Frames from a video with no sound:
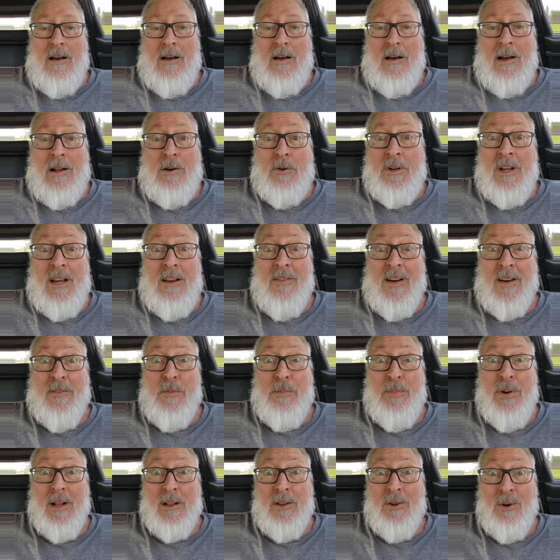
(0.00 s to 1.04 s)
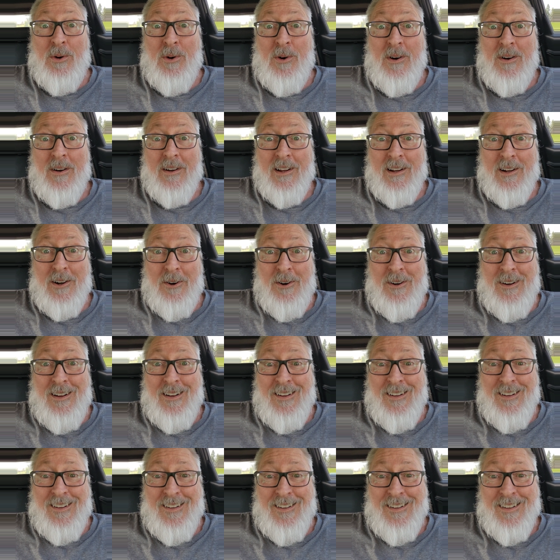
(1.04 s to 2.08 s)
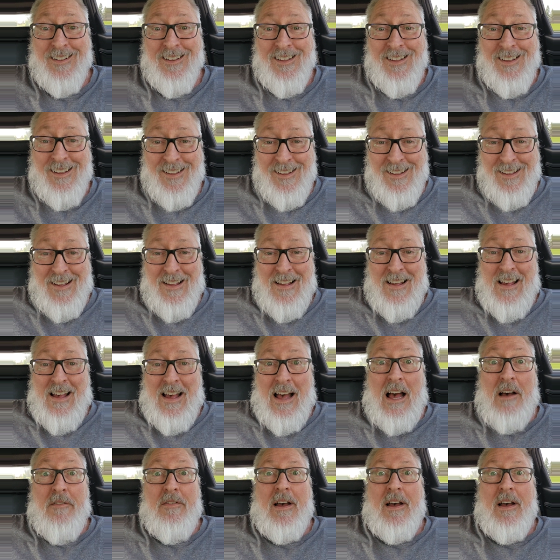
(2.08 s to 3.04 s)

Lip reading: I don't even have a pillow, you know. I